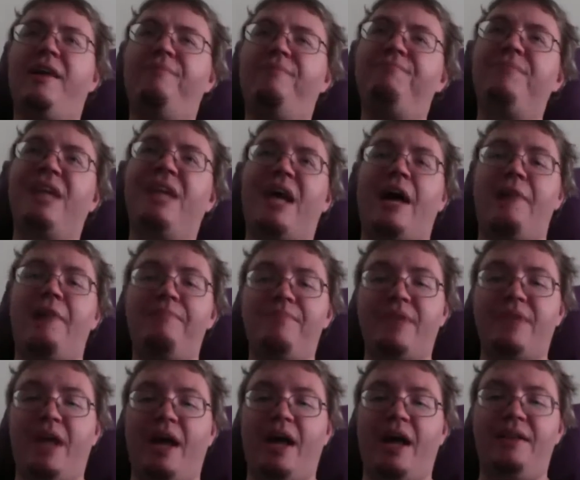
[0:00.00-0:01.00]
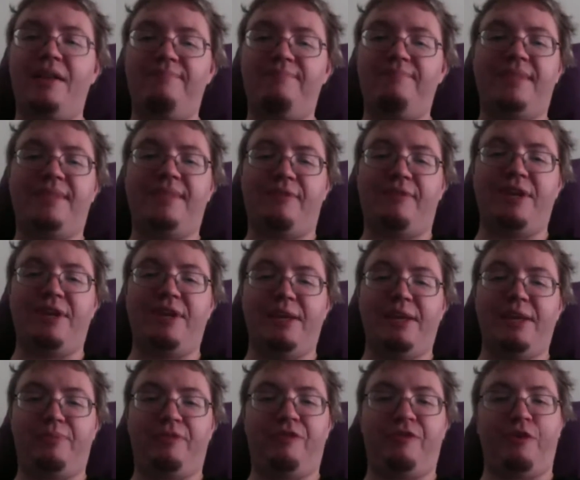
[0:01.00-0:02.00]
yeah. I
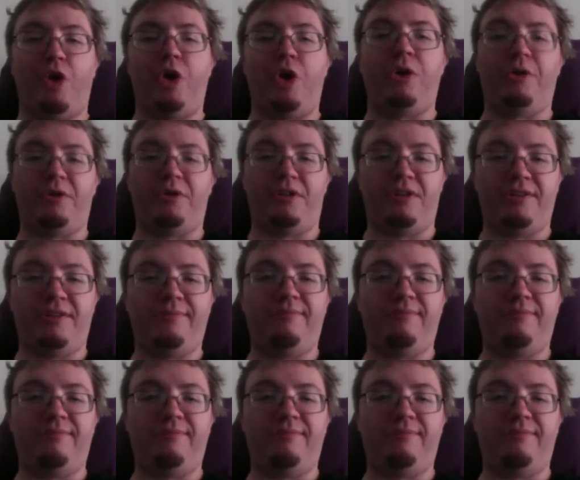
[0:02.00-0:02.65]
definitely preferred